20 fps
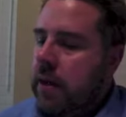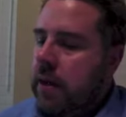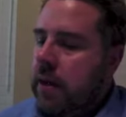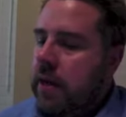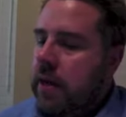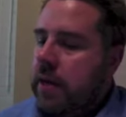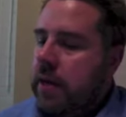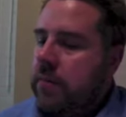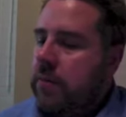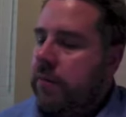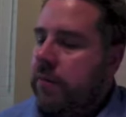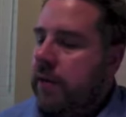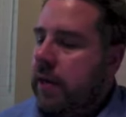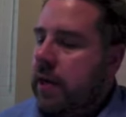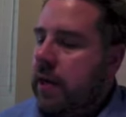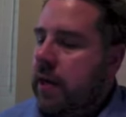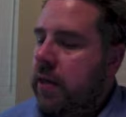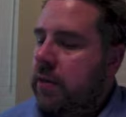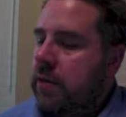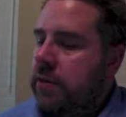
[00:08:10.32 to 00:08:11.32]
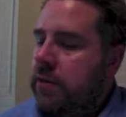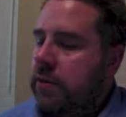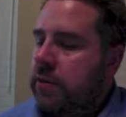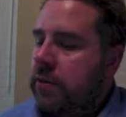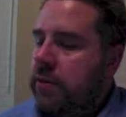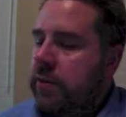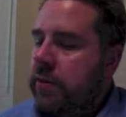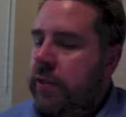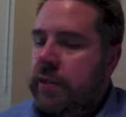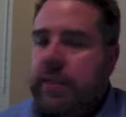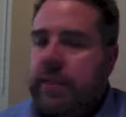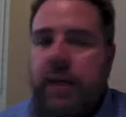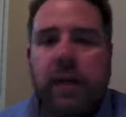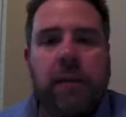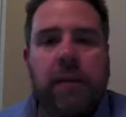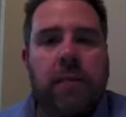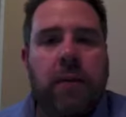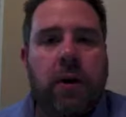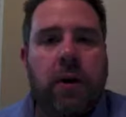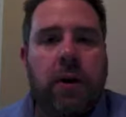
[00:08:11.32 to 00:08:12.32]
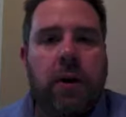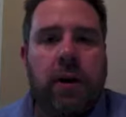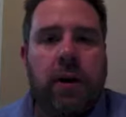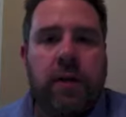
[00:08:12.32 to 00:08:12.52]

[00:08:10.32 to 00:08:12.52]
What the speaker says: Now moving on to the second part